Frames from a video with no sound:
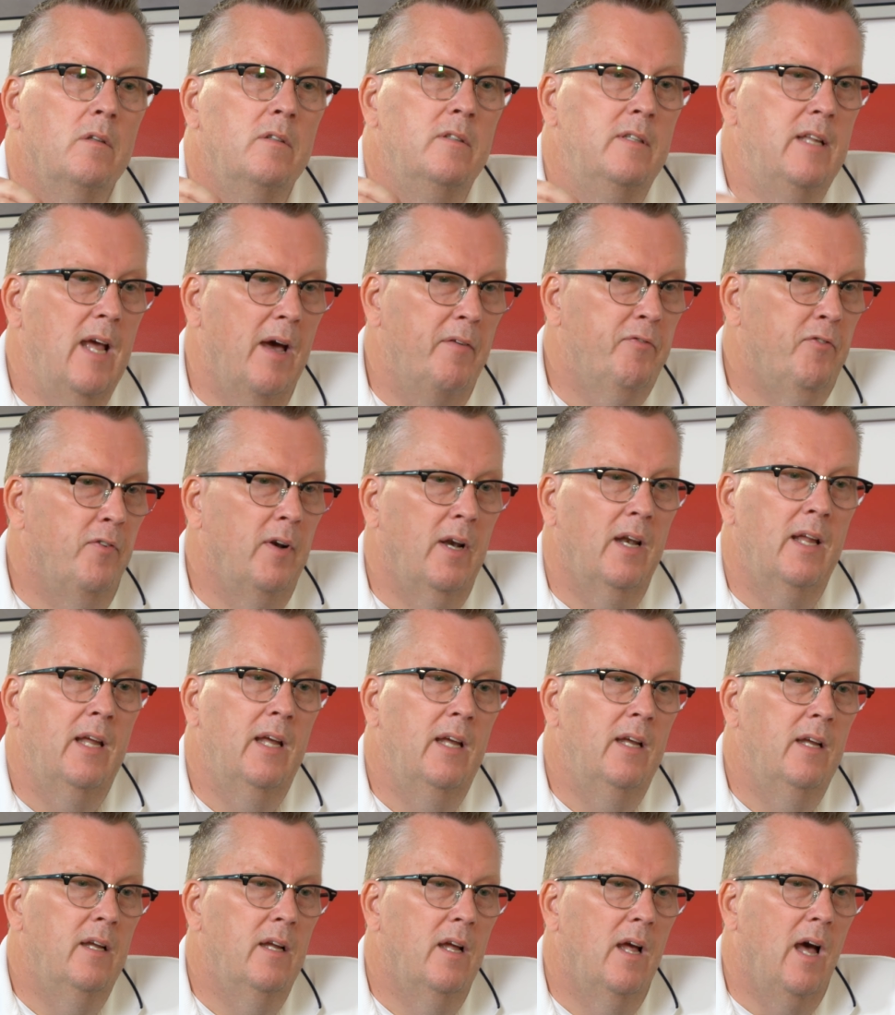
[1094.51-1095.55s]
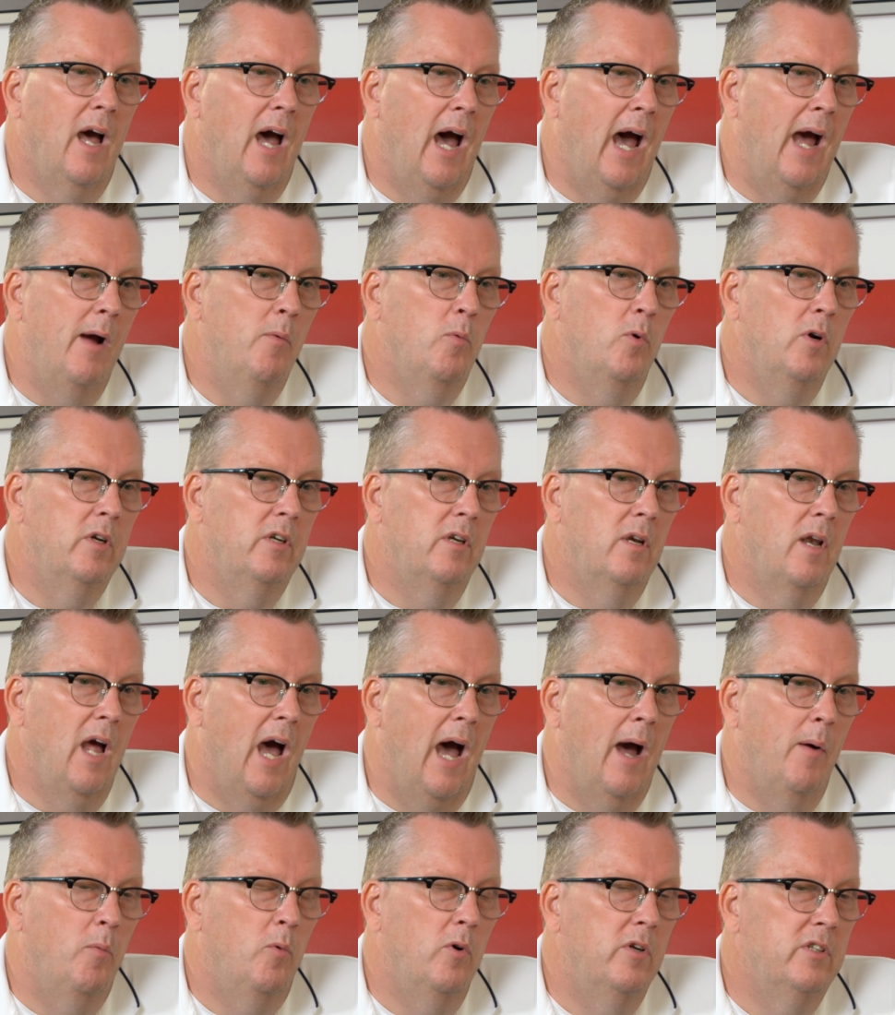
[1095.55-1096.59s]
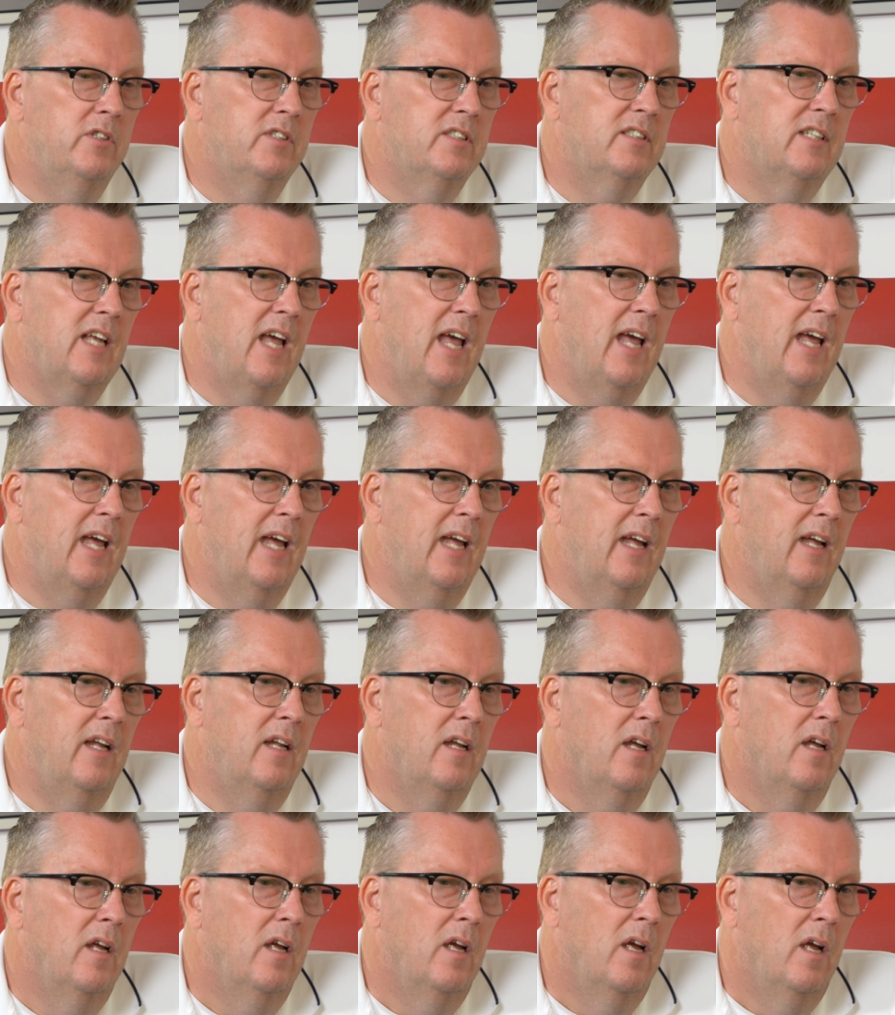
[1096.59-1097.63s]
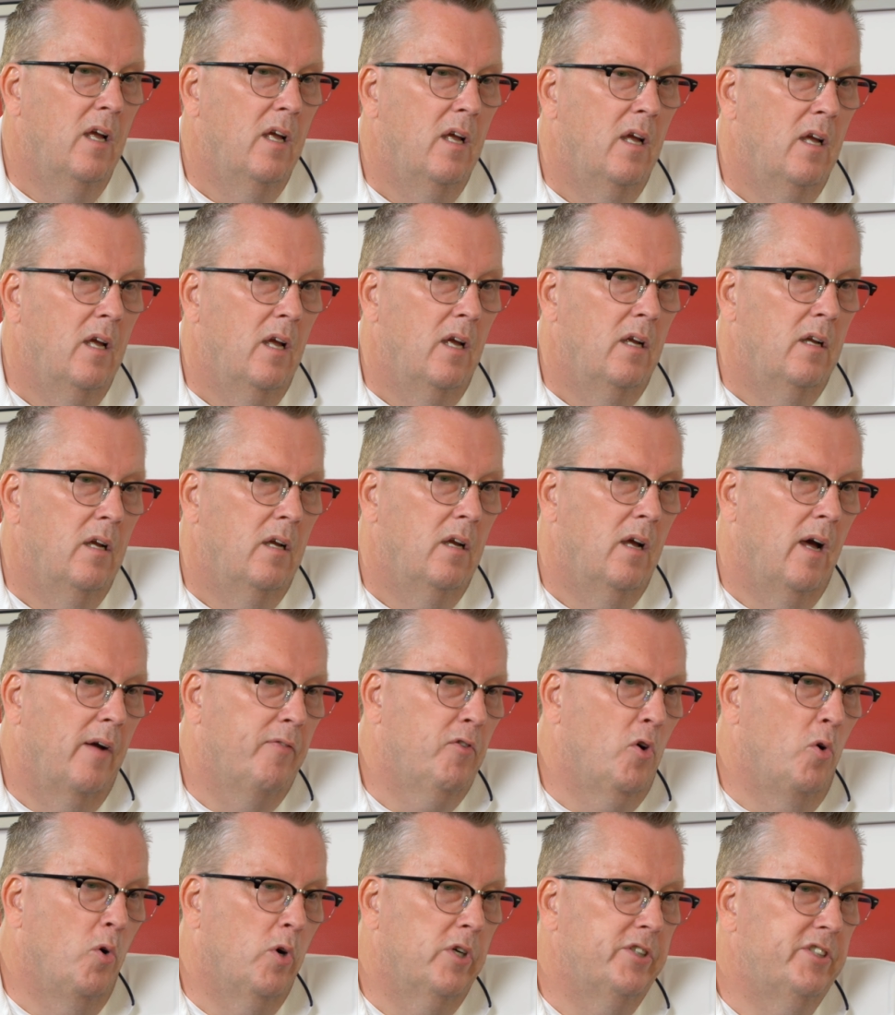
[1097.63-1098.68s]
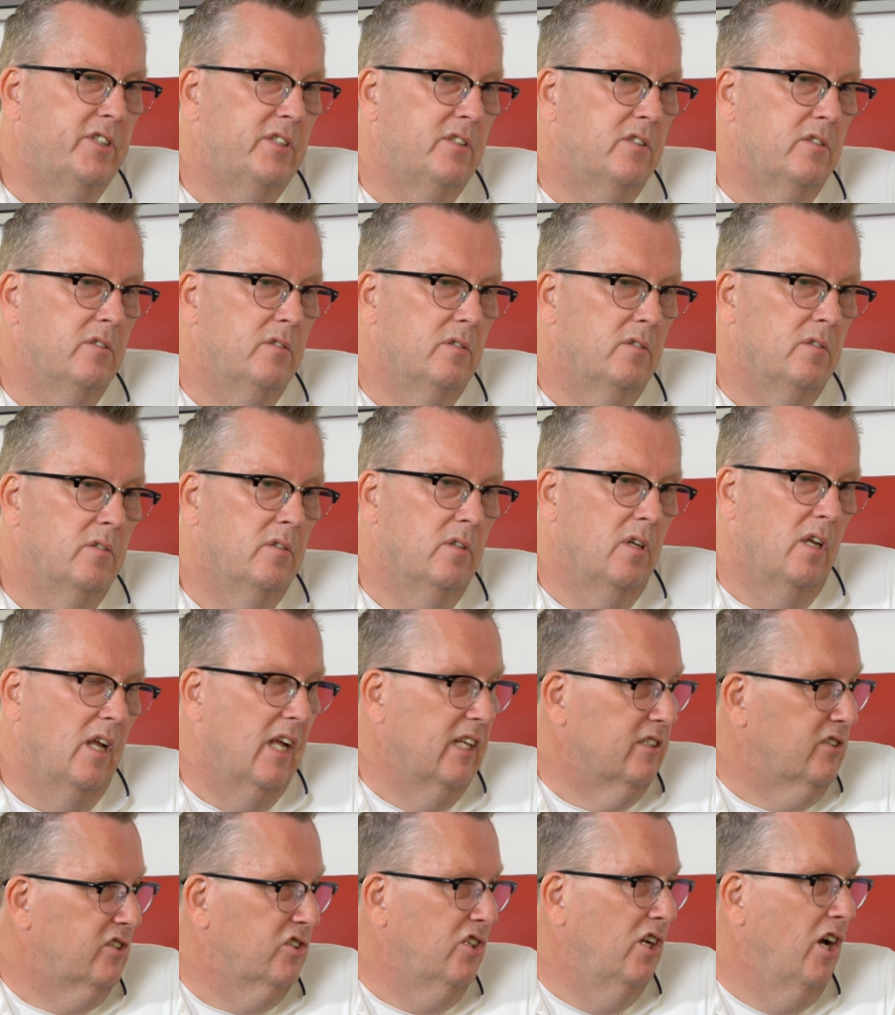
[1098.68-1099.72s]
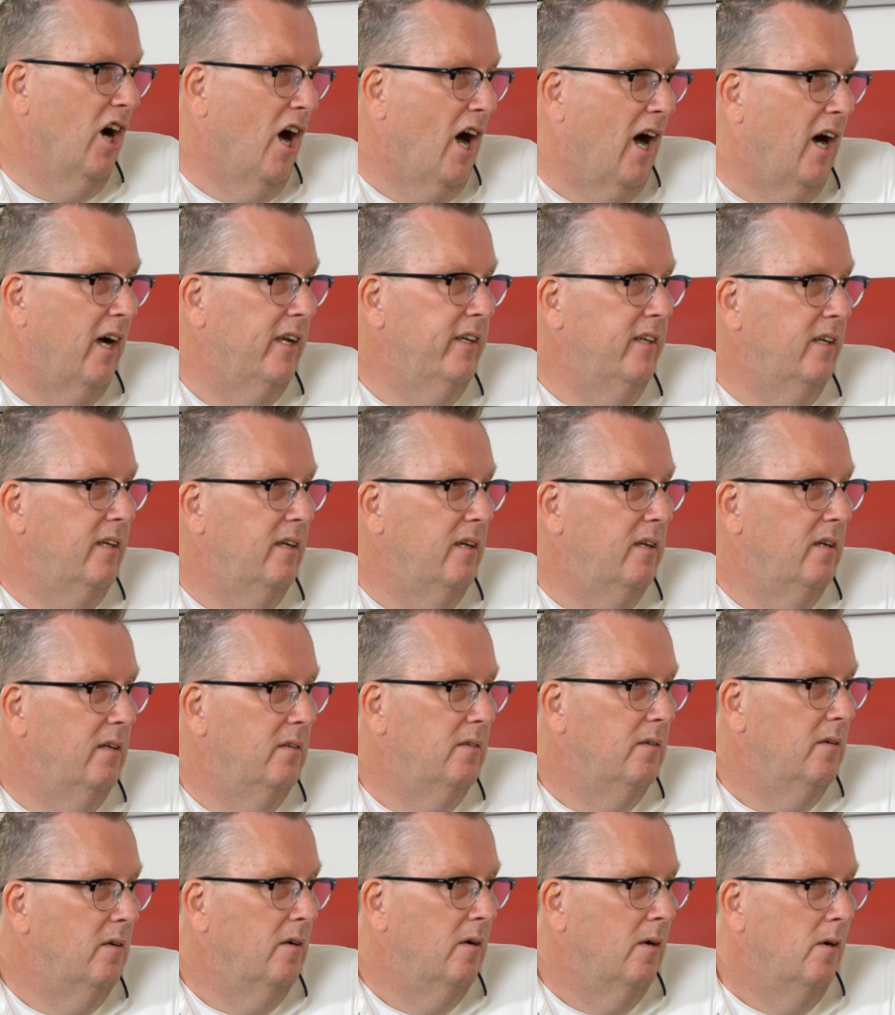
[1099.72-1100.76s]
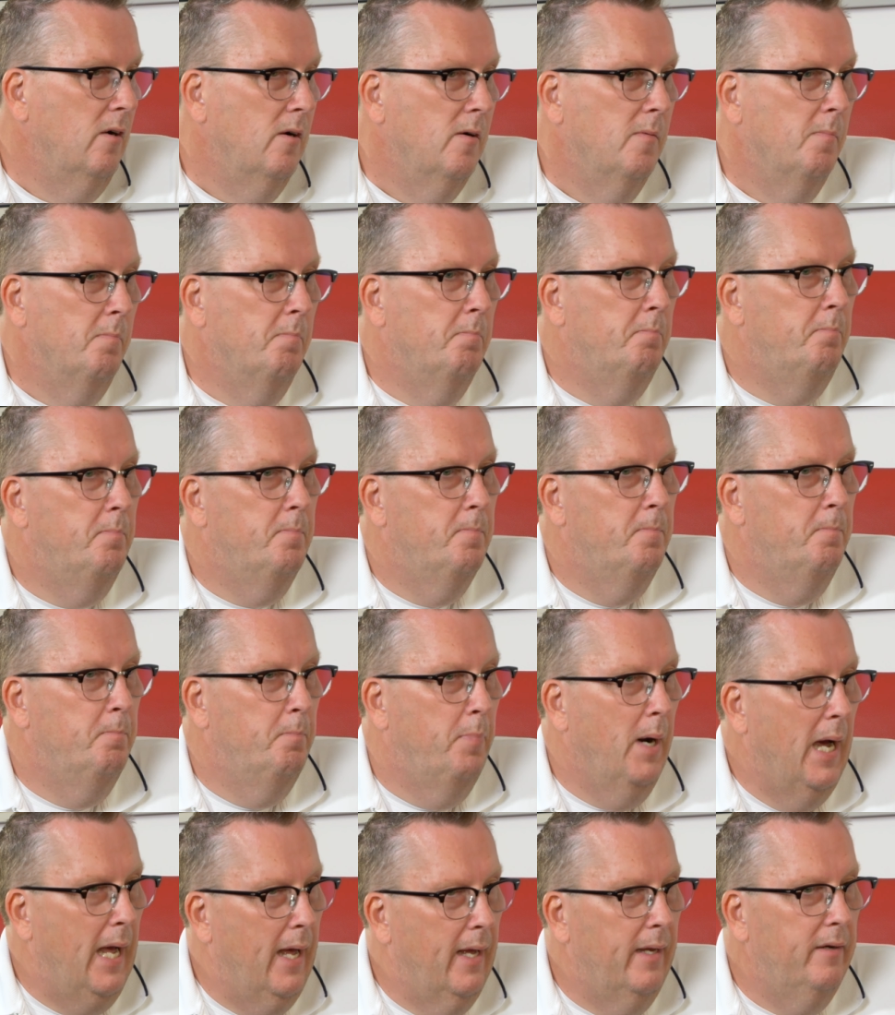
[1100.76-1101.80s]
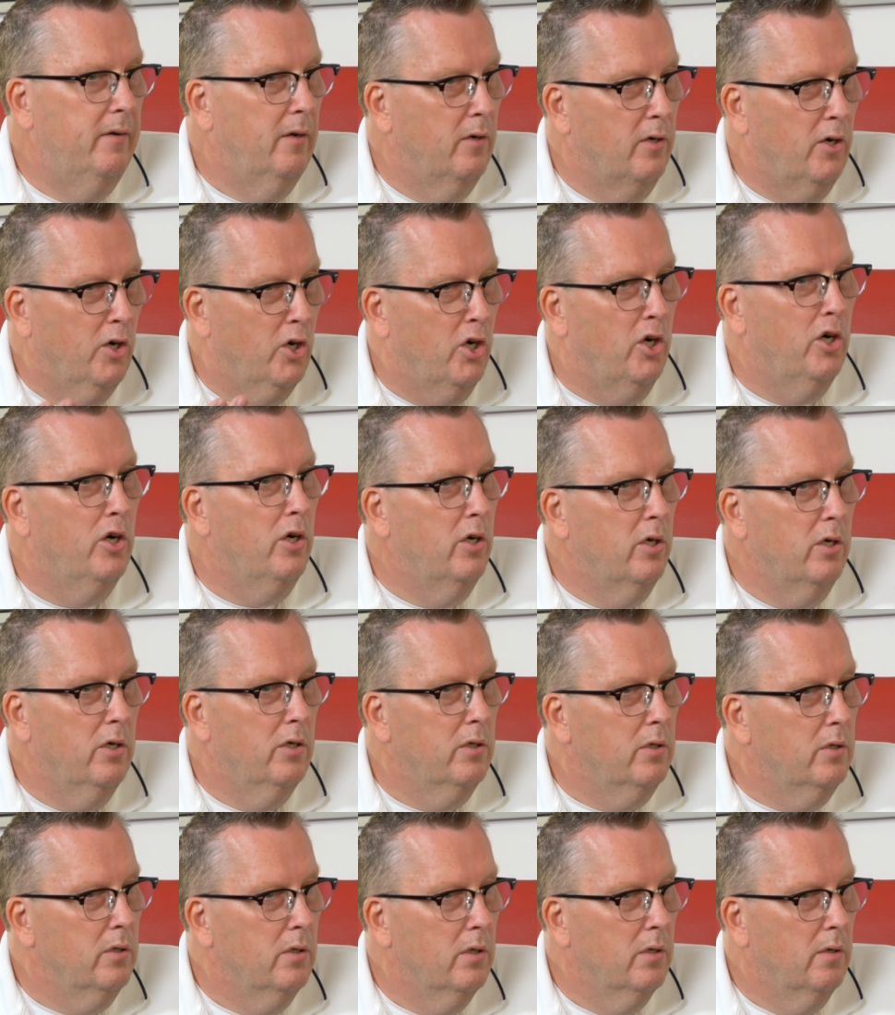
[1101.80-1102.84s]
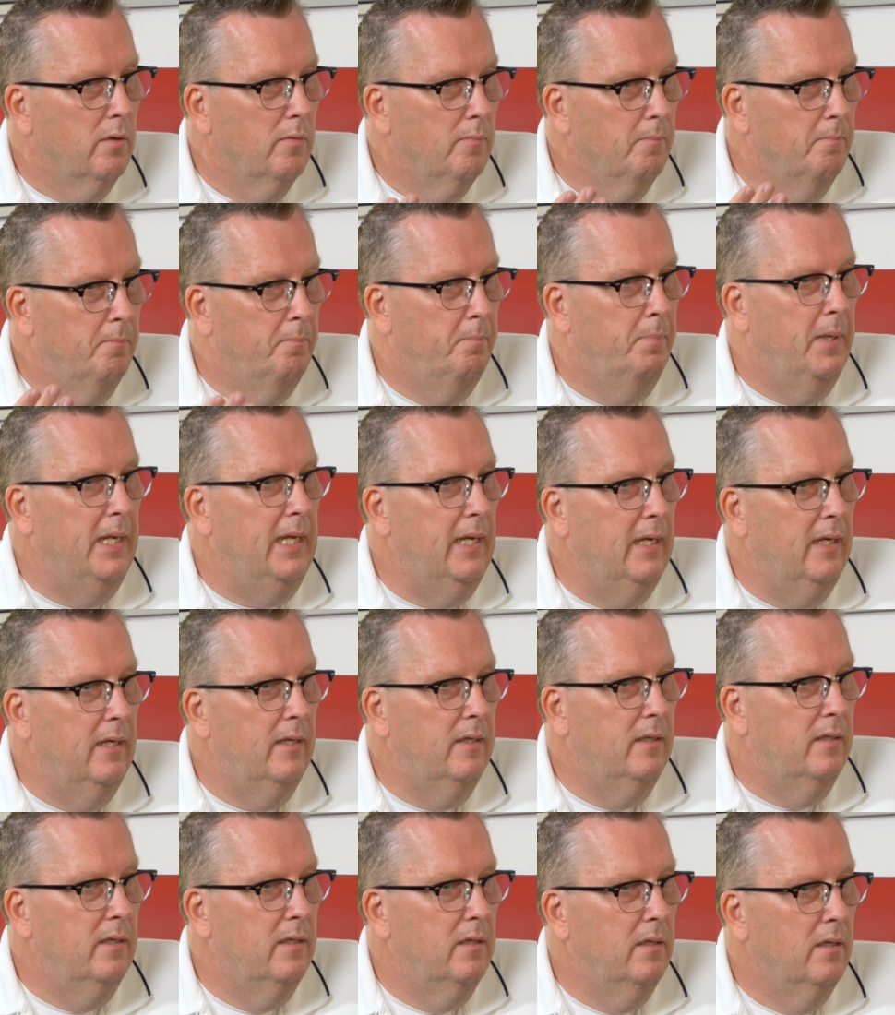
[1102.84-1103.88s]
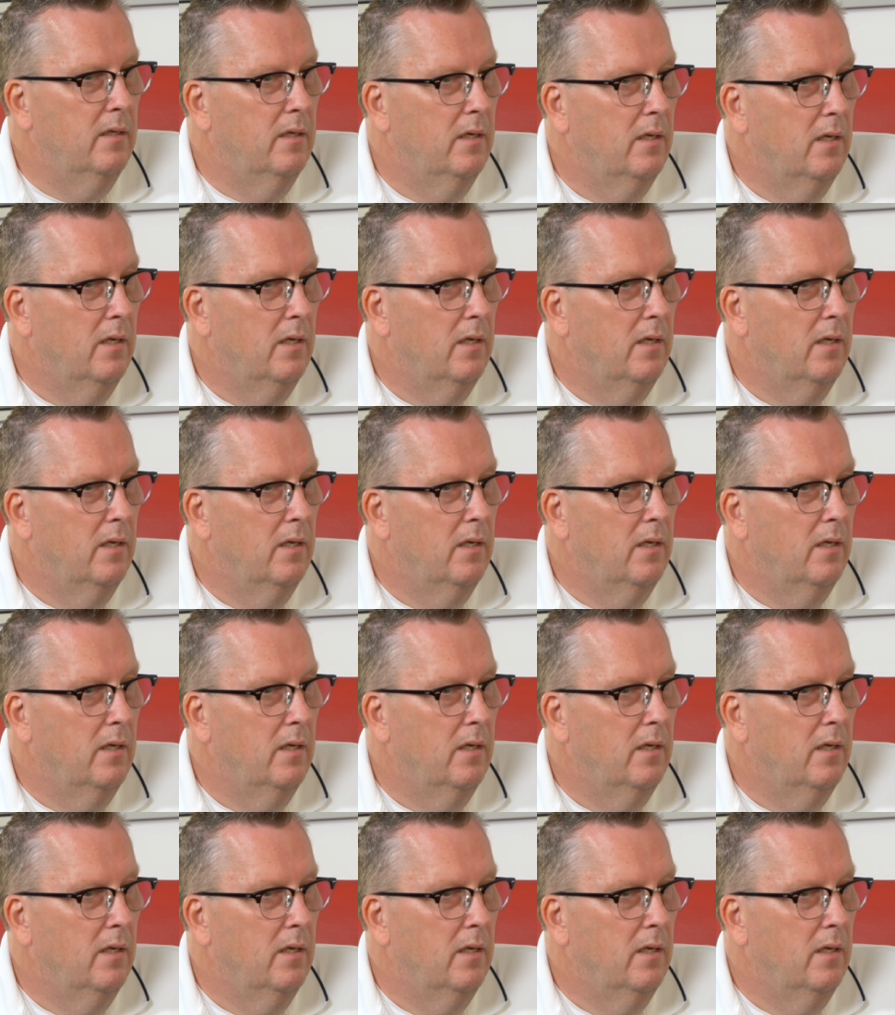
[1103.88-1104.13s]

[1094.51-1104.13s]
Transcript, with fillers: definitely I would I would say of course it's God but her being